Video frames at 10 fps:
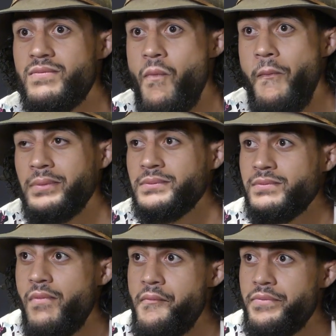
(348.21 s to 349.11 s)
You and your
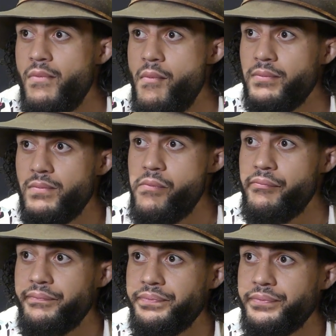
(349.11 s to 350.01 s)
dad are really close.
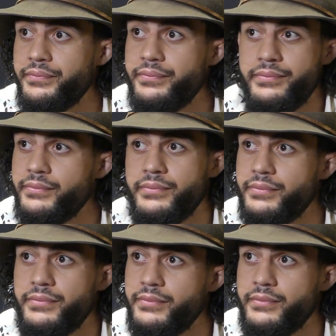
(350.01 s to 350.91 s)
How helpful
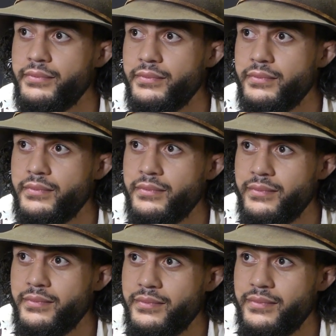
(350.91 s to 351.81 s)
has he been?
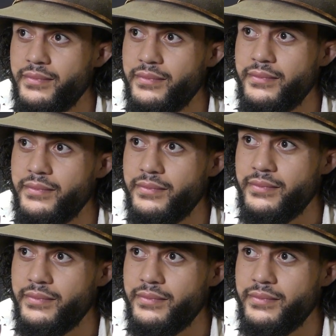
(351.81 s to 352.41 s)
Not close.